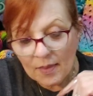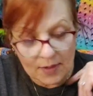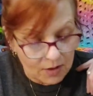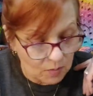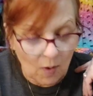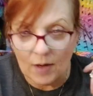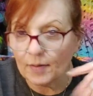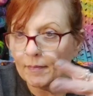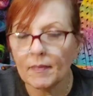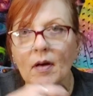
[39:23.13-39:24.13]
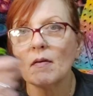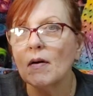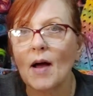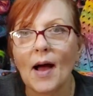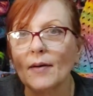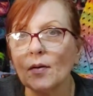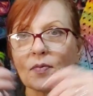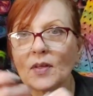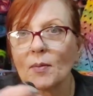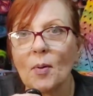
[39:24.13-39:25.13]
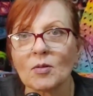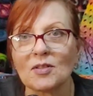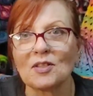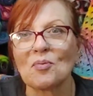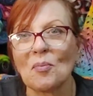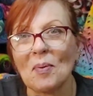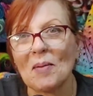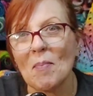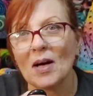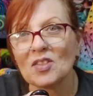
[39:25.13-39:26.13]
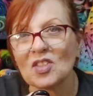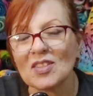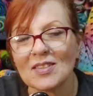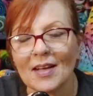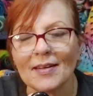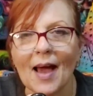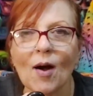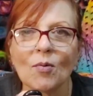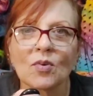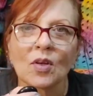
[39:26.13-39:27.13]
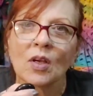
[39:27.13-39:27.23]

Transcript: This one, I don't think the postage would be much to send out